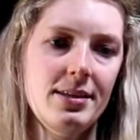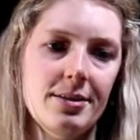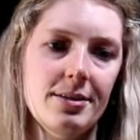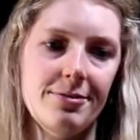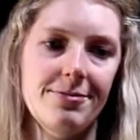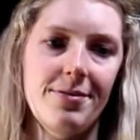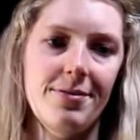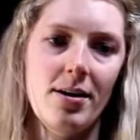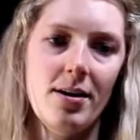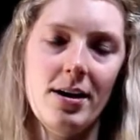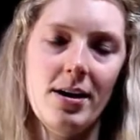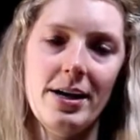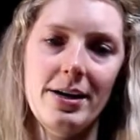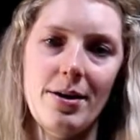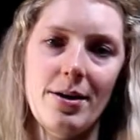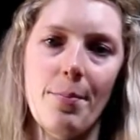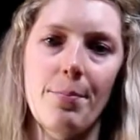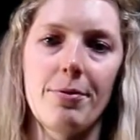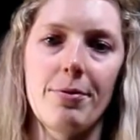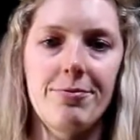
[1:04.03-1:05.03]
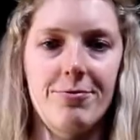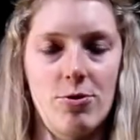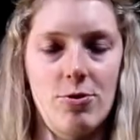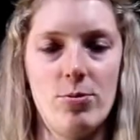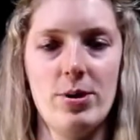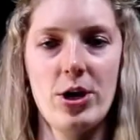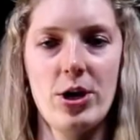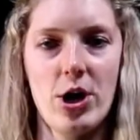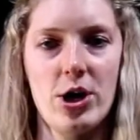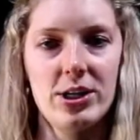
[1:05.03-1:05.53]
define before
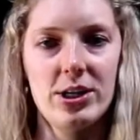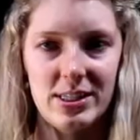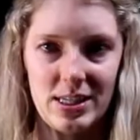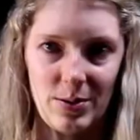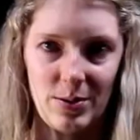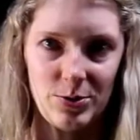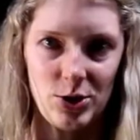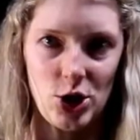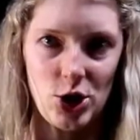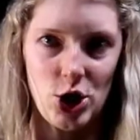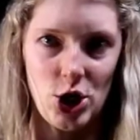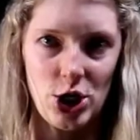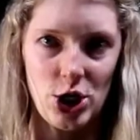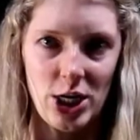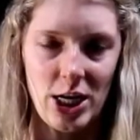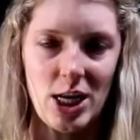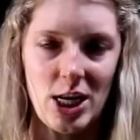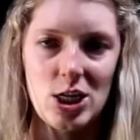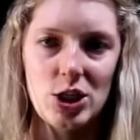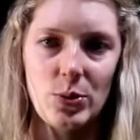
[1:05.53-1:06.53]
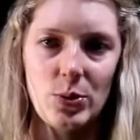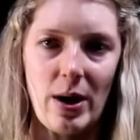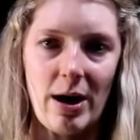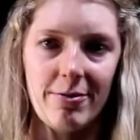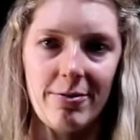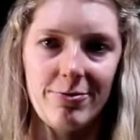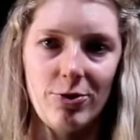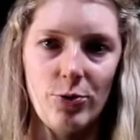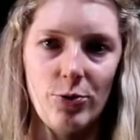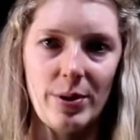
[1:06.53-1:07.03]
we go to substitute it into our
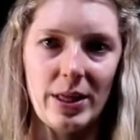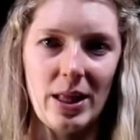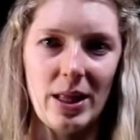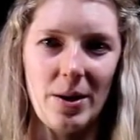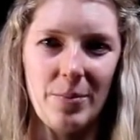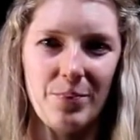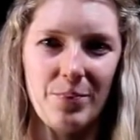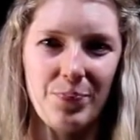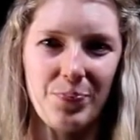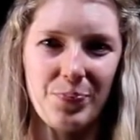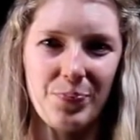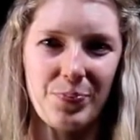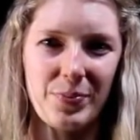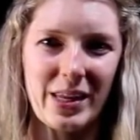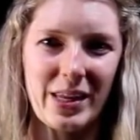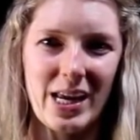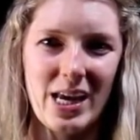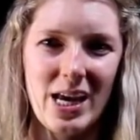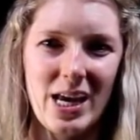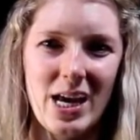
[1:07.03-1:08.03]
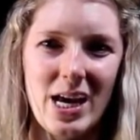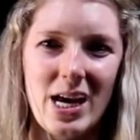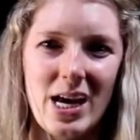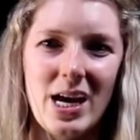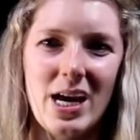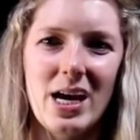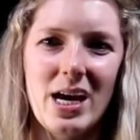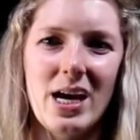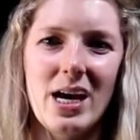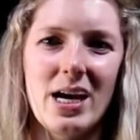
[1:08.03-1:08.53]
formula.
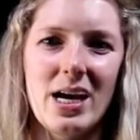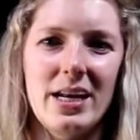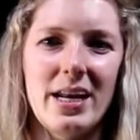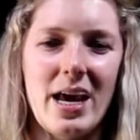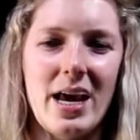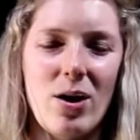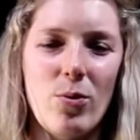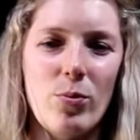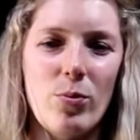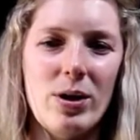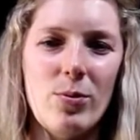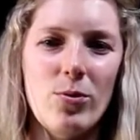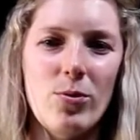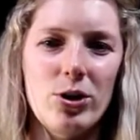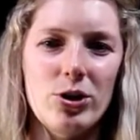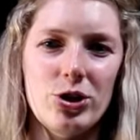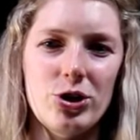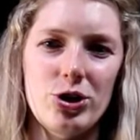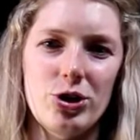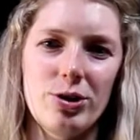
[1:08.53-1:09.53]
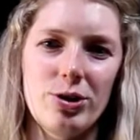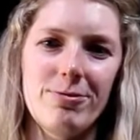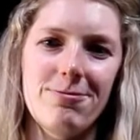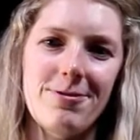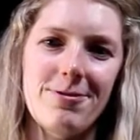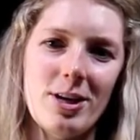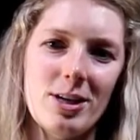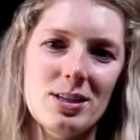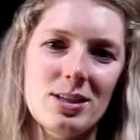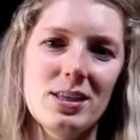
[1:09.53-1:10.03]
Now we want to
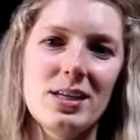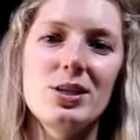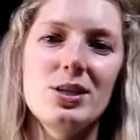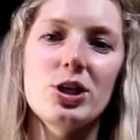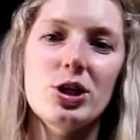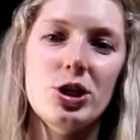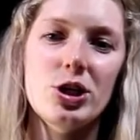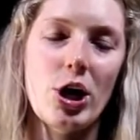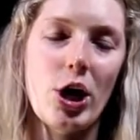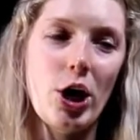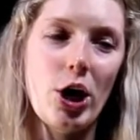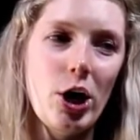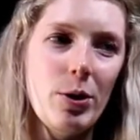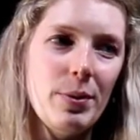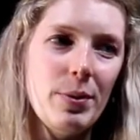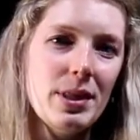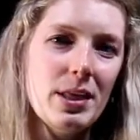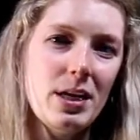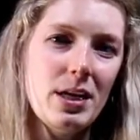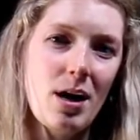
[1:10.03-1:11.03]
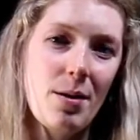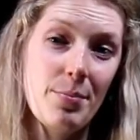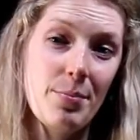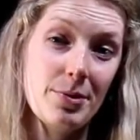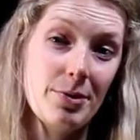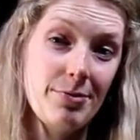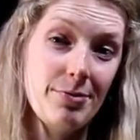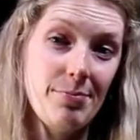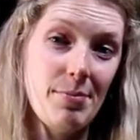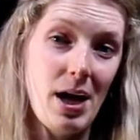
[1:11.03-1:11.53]
firstly determine the number
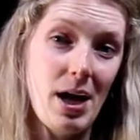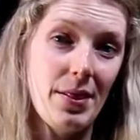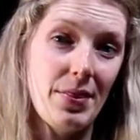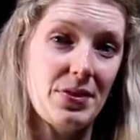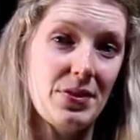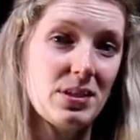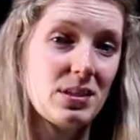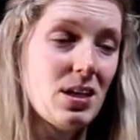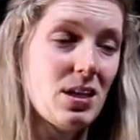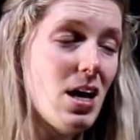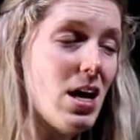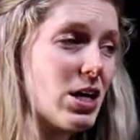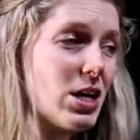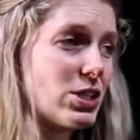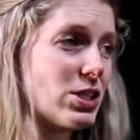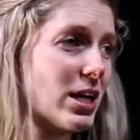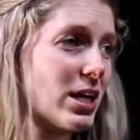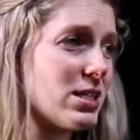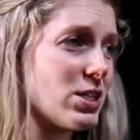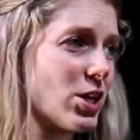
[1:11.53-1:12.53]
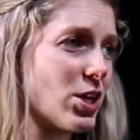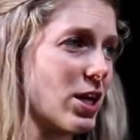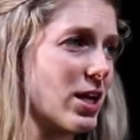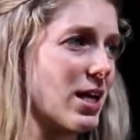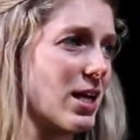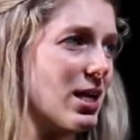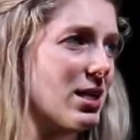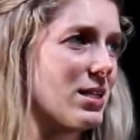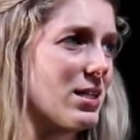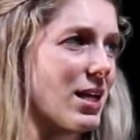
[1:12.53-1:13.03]
of months. So that's going to
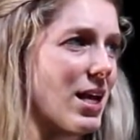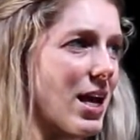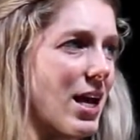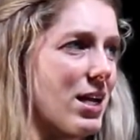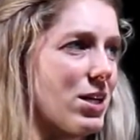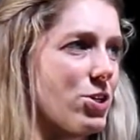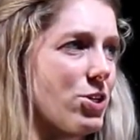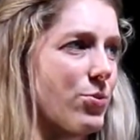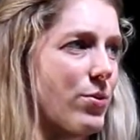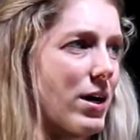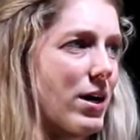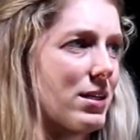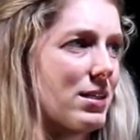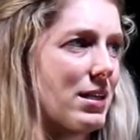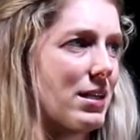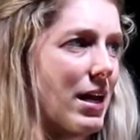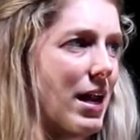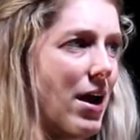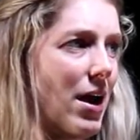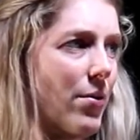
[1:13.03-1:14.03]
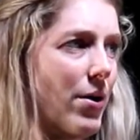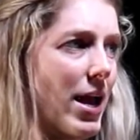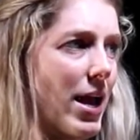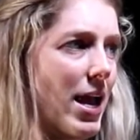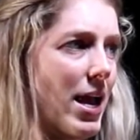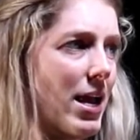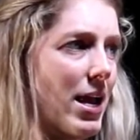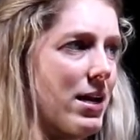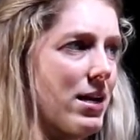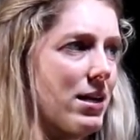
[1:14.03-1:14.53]
indicate to us that our
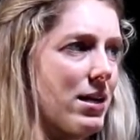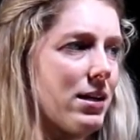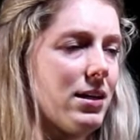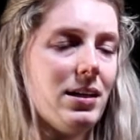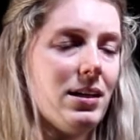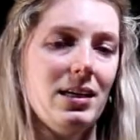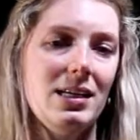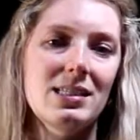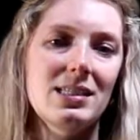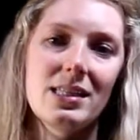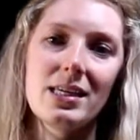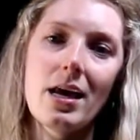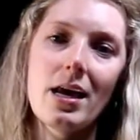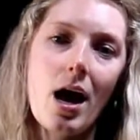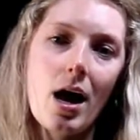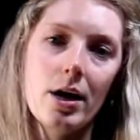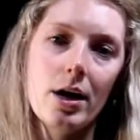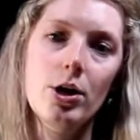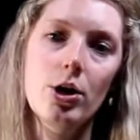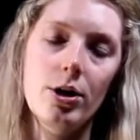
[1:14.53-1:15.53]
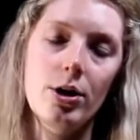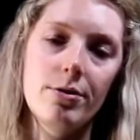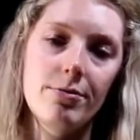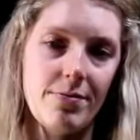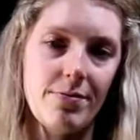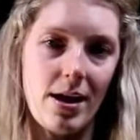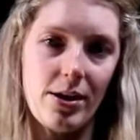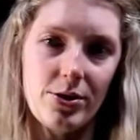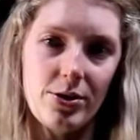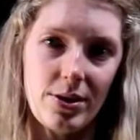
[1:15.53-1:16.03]
n is the unknown
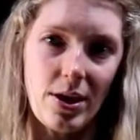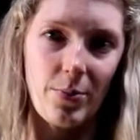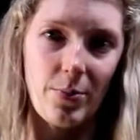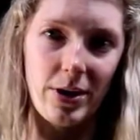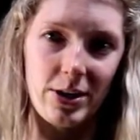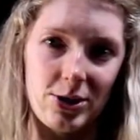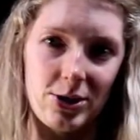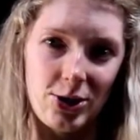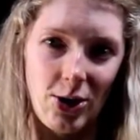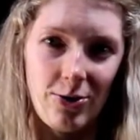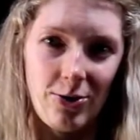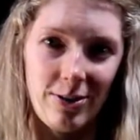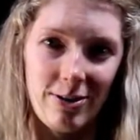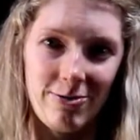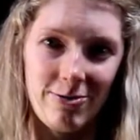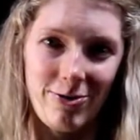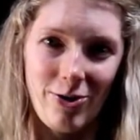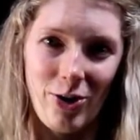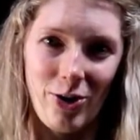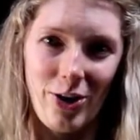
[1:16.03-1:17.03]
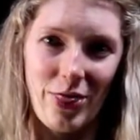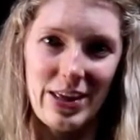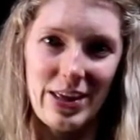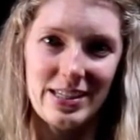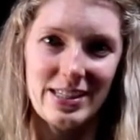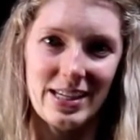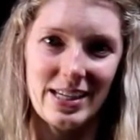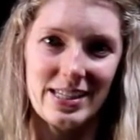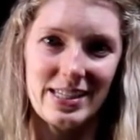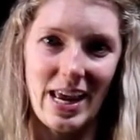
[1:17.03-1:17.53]
value that we are solving for in
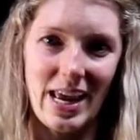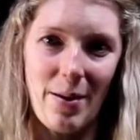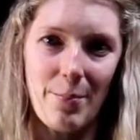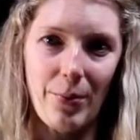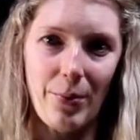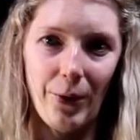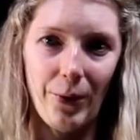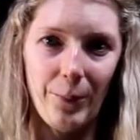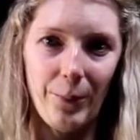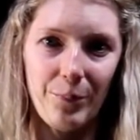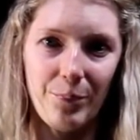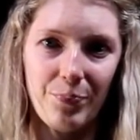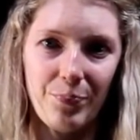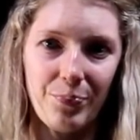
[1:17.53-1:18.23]
this example.